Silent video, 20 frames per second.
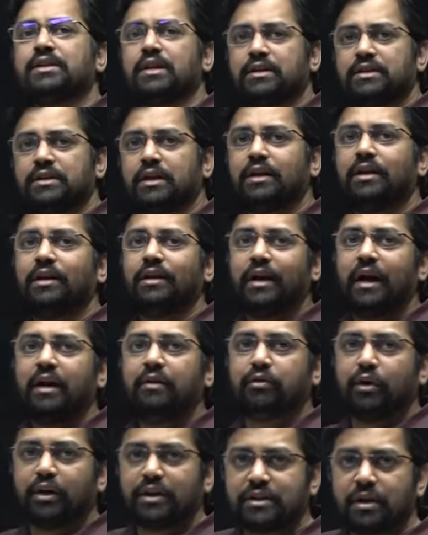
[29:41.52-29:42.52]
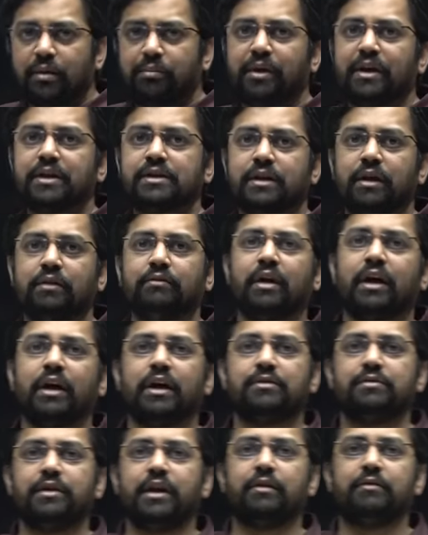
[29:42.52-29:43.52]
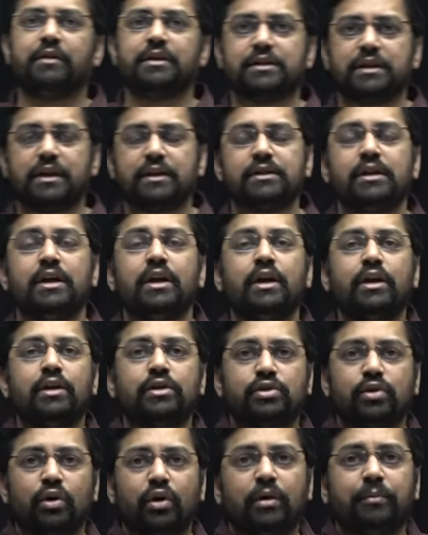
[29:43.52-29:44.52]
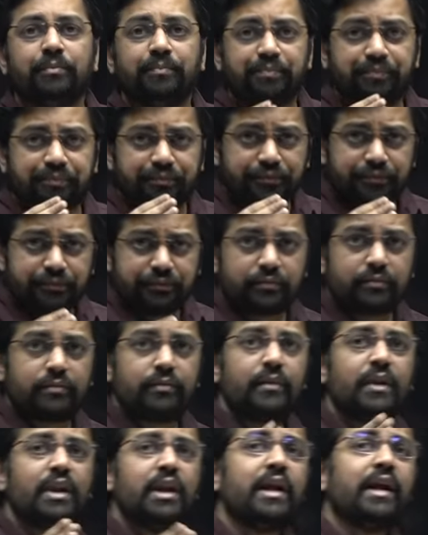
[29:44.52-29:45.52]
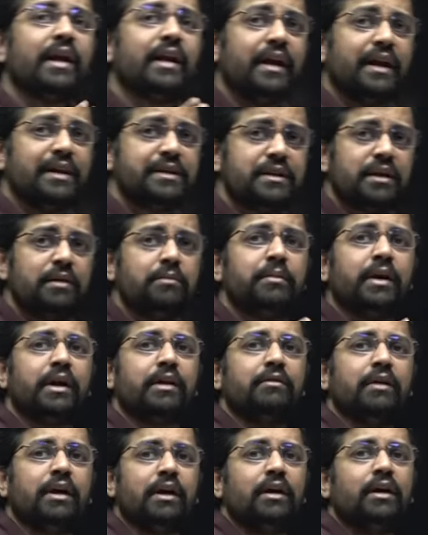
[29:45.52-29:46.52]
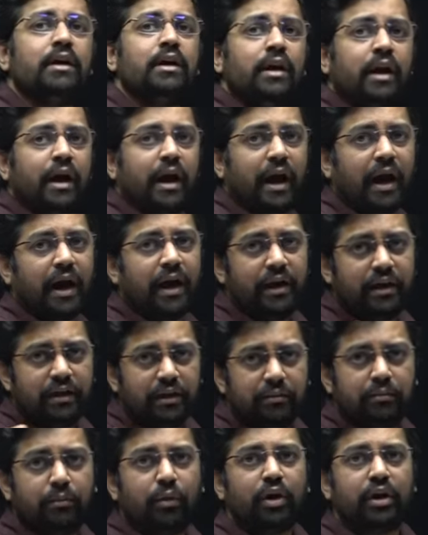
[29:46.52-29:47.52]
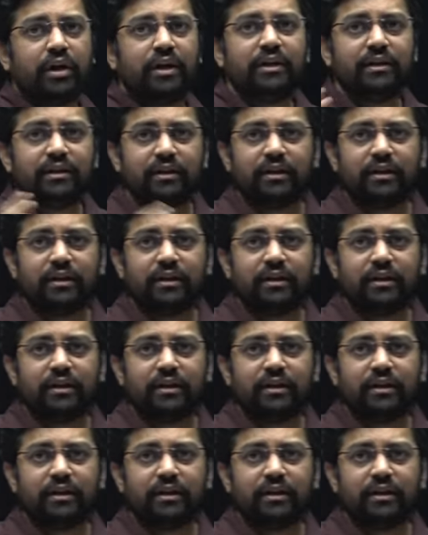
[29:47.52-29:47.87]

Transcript: structure, right? For example, Iskanvaras we have discussed. So in ancient medieval and modern,